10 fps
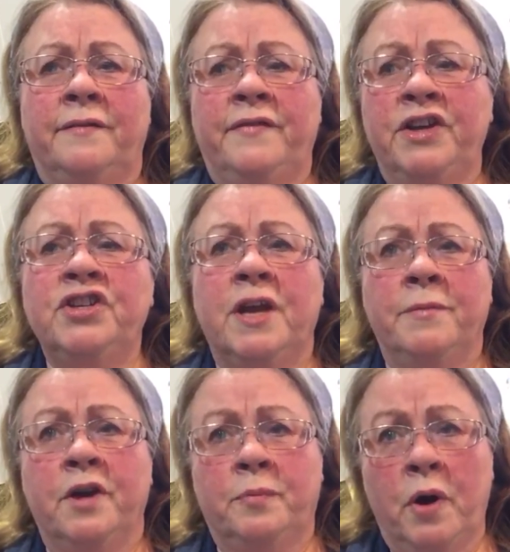
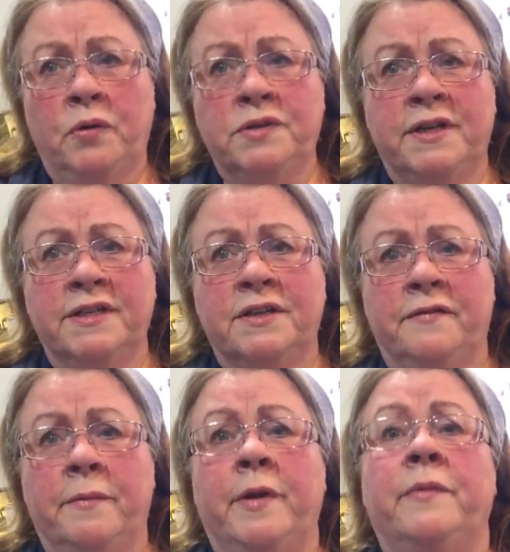eventually I'm going to post it.
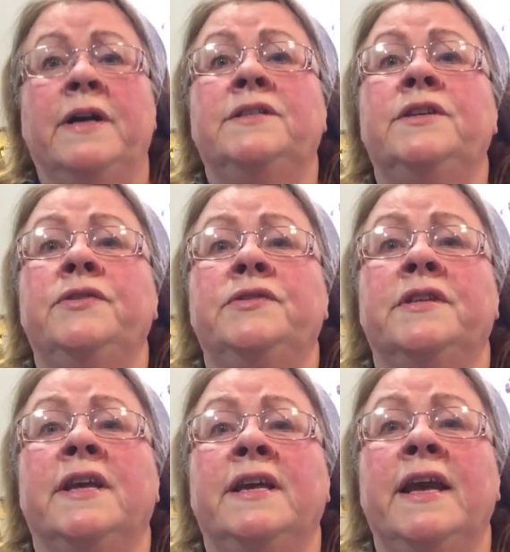So if anybody wants to
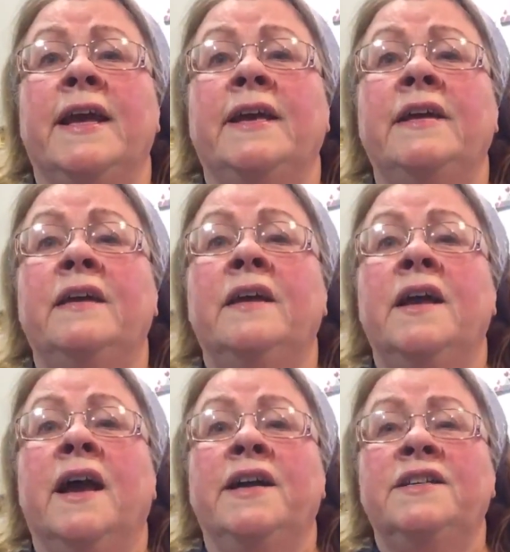use it, they can.
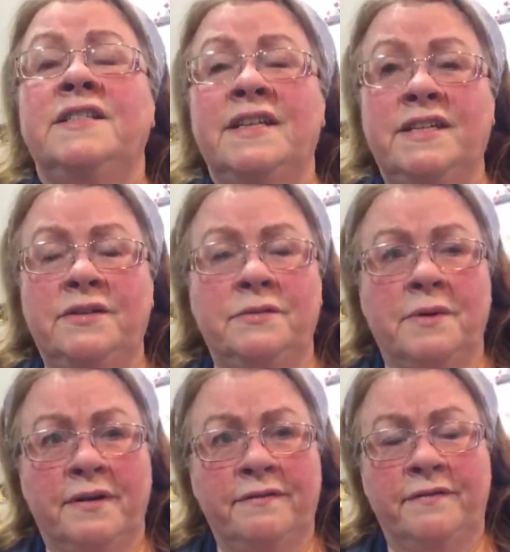I just need
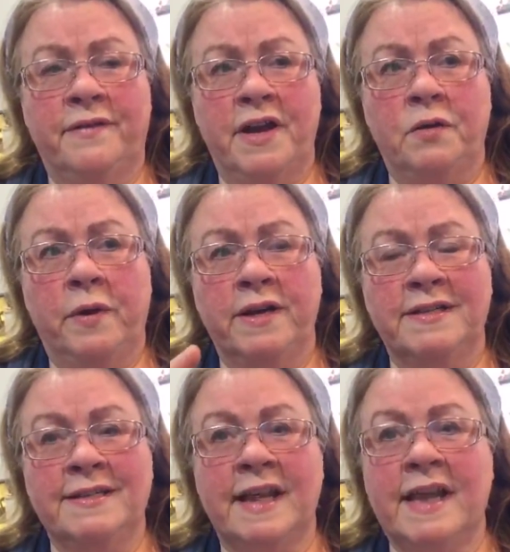to uh, find a
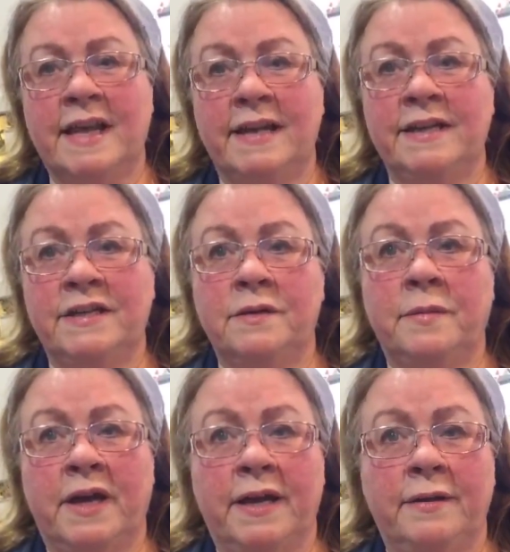way to scan it
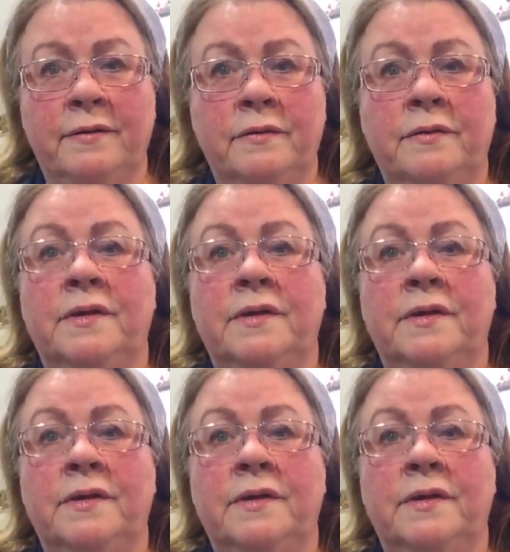into my